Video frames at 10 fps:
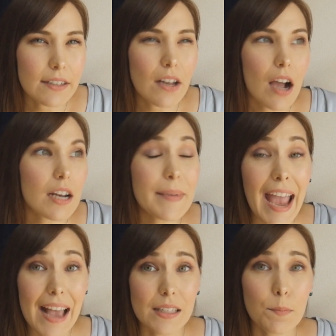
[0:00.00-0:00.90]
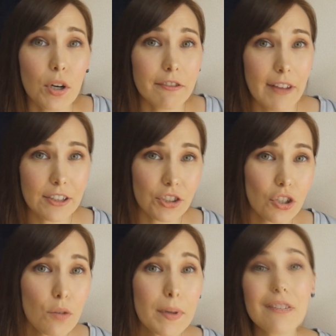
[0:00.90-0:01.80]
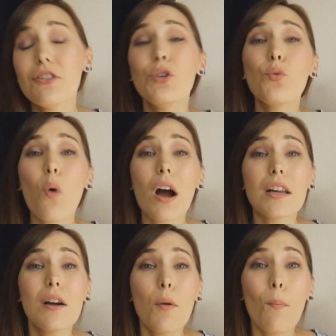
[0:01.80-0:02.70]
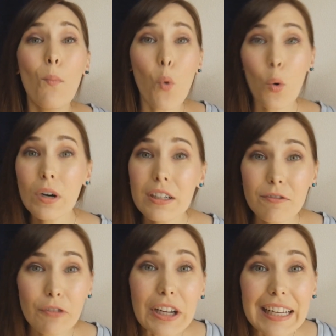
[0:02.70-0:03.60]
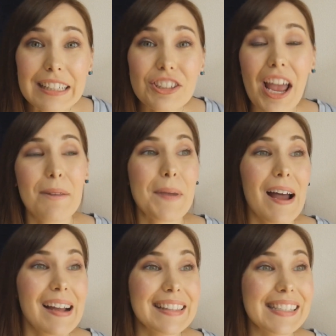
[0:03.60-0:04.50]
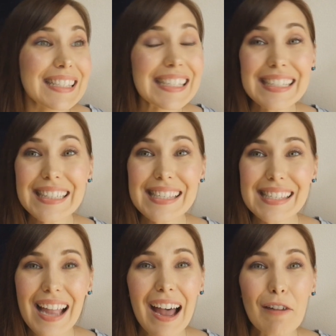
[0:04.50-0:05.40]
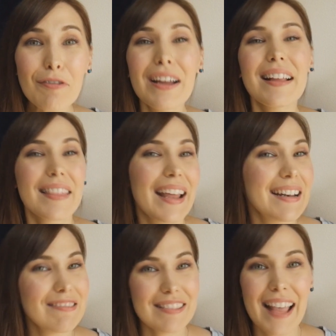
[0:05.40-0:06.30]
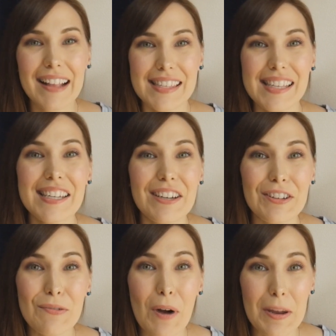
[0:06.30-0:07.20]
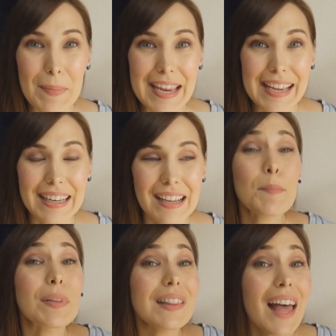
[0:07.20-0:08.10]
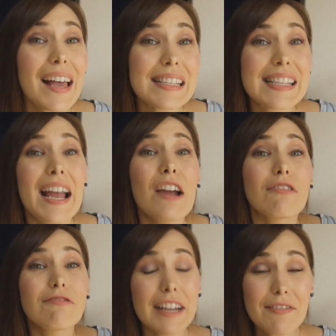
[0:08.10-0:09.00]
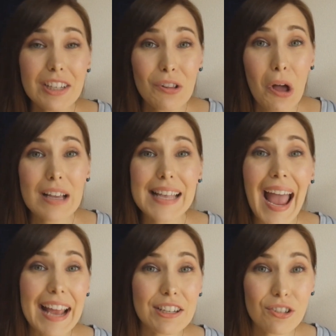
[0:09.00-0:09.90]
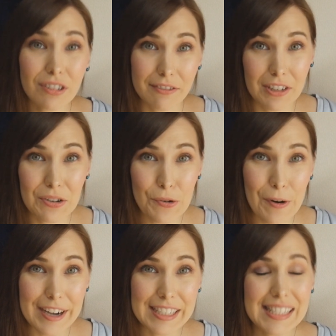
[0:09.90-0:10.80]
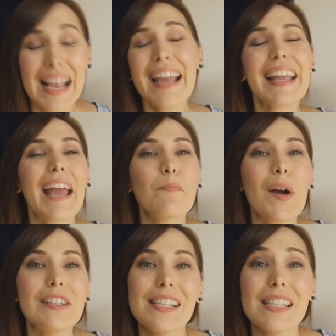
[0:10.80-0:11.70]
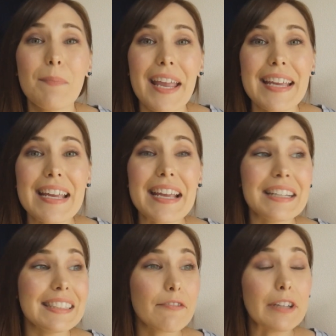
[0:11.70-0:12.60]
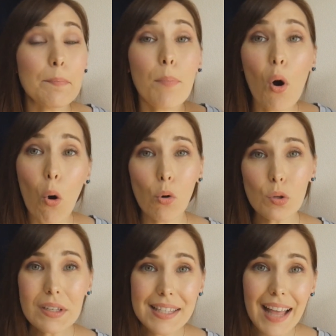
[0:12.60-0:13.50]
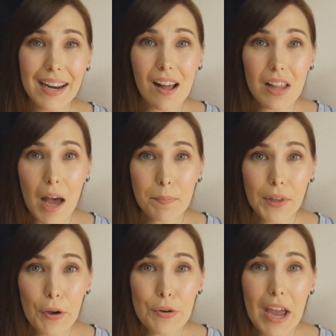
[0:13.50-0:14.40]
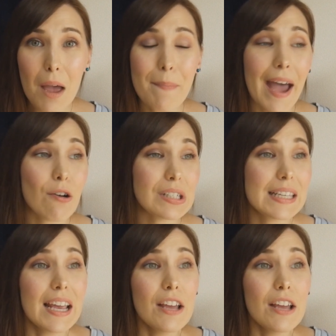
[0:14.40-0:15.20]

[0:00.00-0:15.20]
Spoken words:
they're not gonna be as professional, but if you want more footage and behind the scenes stuff, then that's the tier you wanna be in. Plus, Ravenclaws and Gryffindors can participate in different polls that I'll upload about